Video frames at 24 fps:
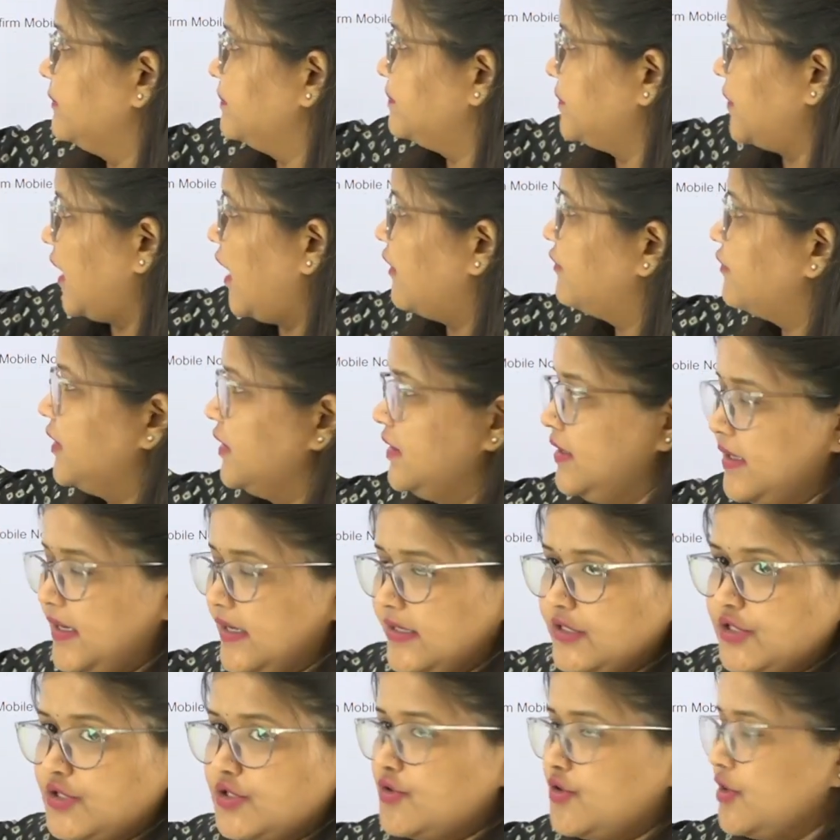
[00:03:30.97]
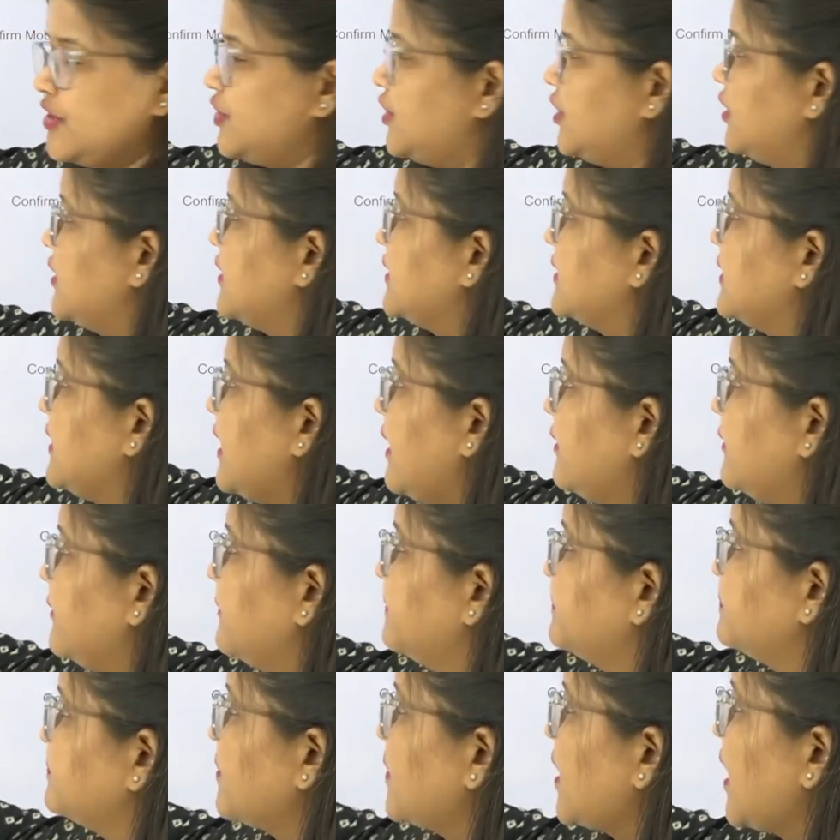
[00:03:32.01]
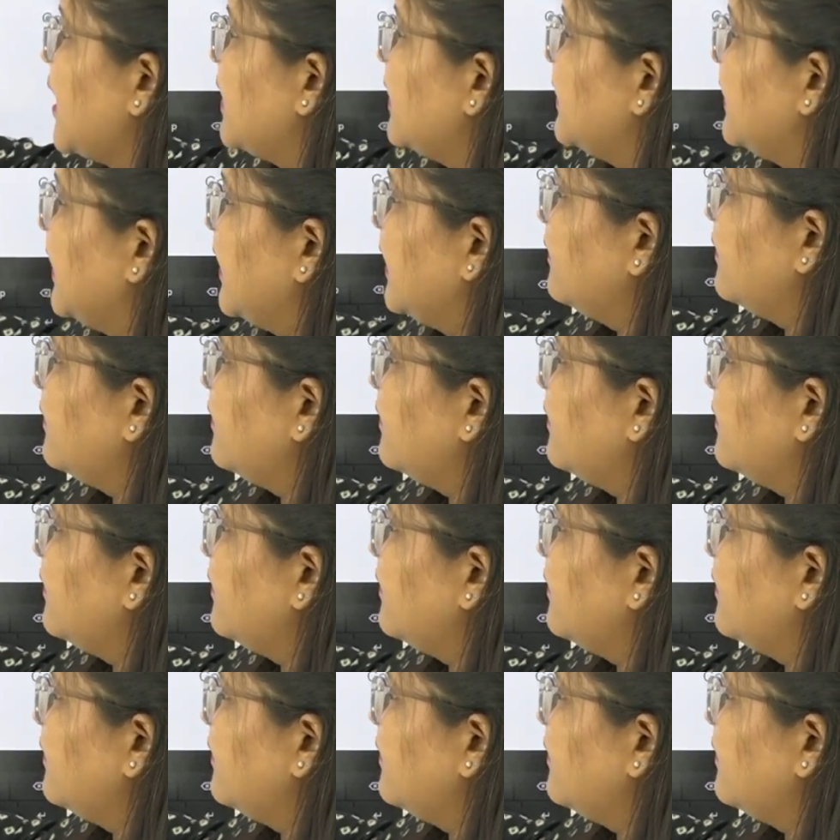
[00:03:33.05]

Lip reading: after the registration is done. Then we